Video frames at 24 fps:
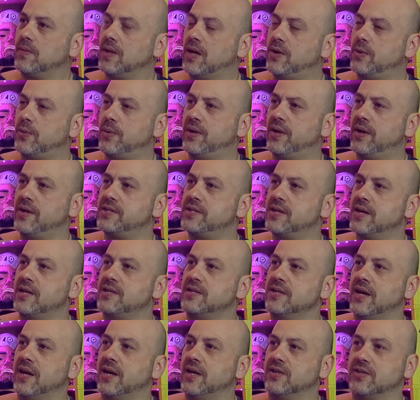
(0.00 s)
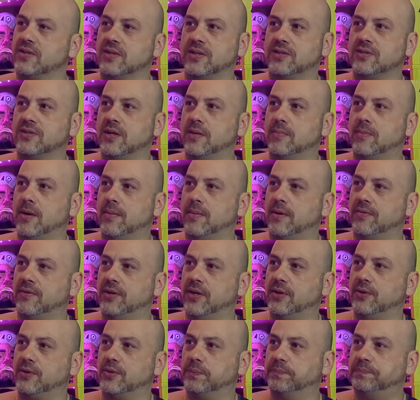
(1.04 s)
And we're 1988, and there's no mobile
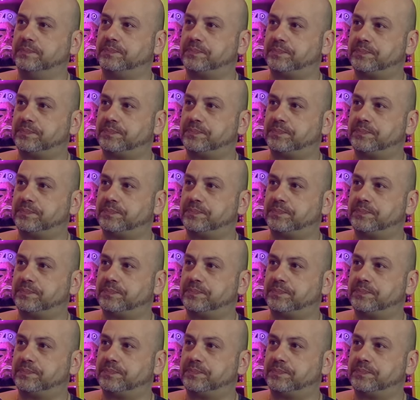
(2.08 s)
phones.